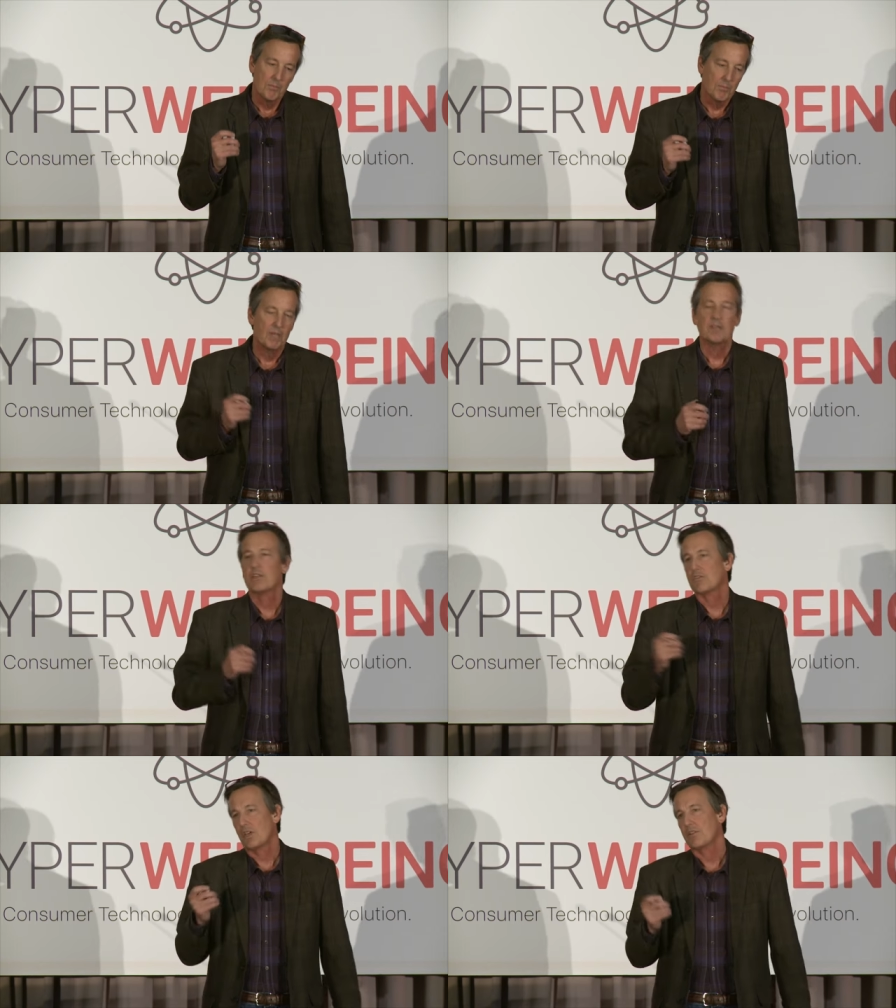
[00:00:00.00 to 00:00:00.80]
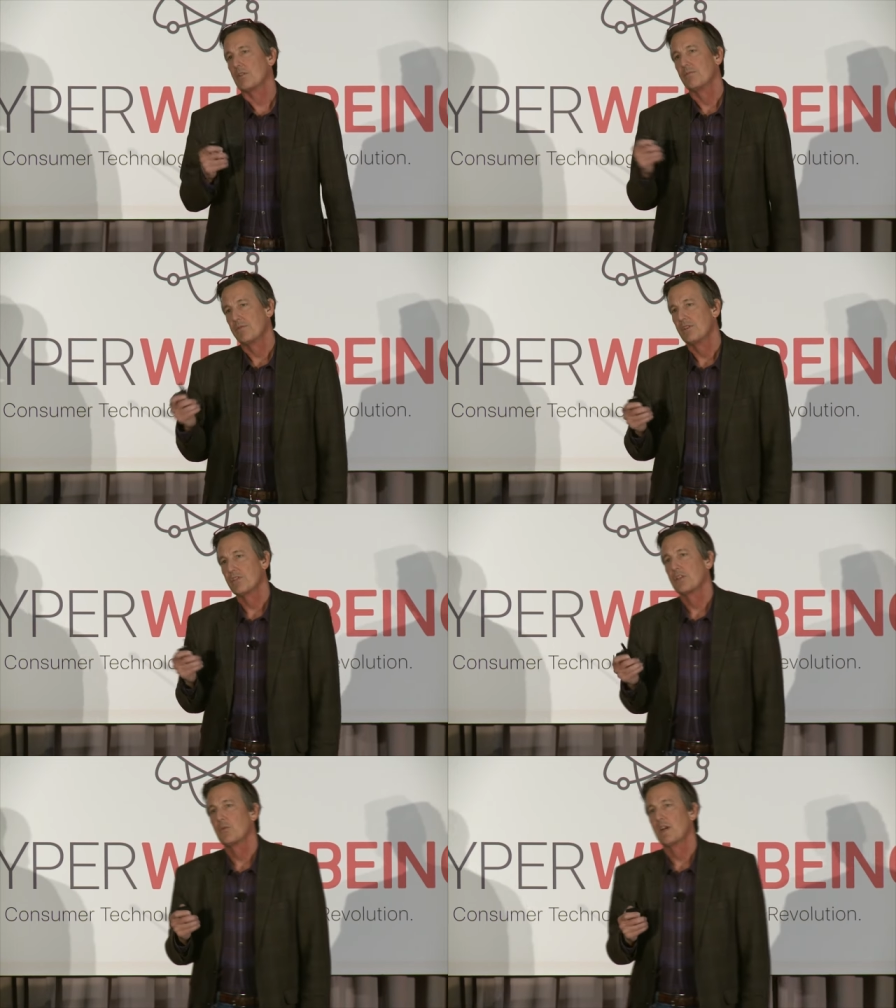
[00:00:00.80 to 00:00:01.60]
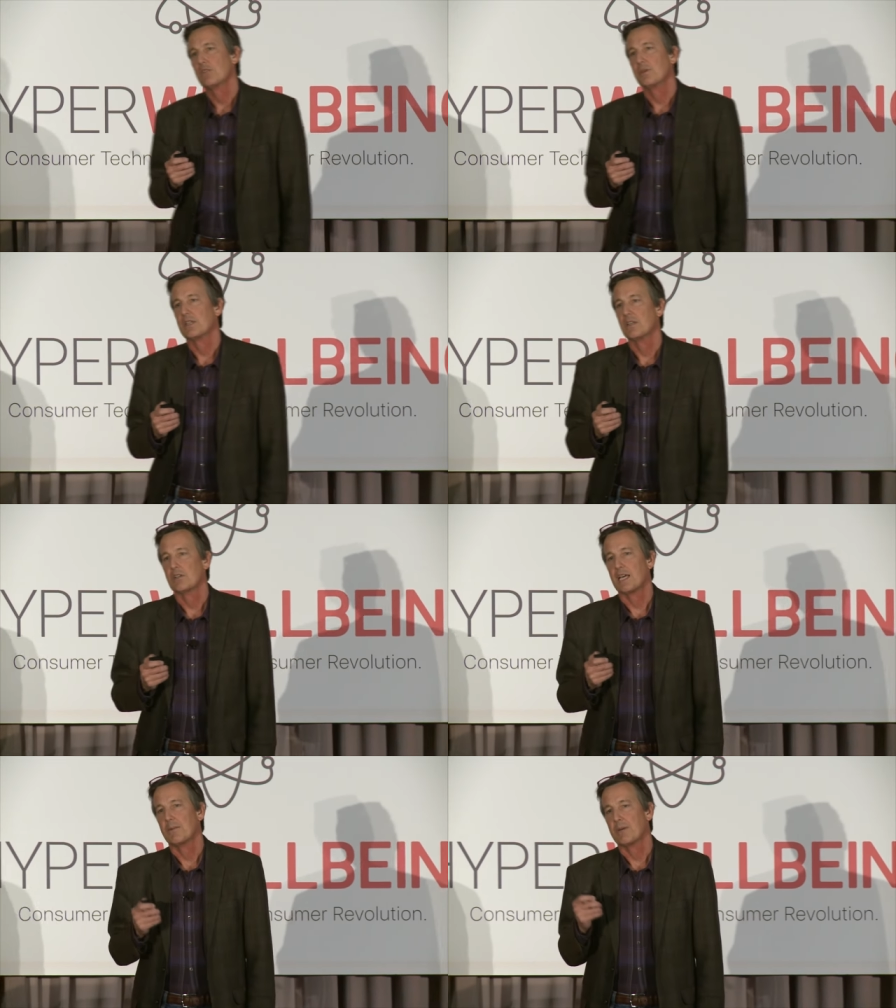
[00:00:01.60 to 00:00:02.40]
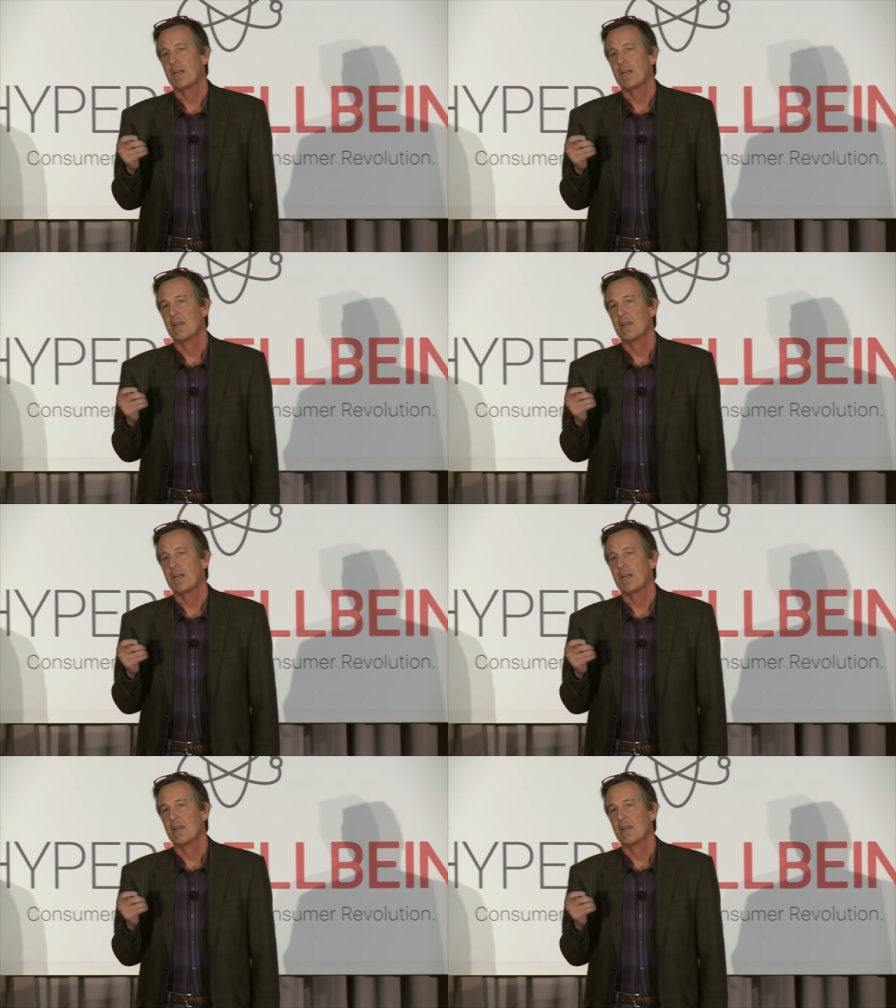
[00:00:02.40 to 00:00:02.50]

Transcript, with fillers: But there's other, there's other ways we can look at it.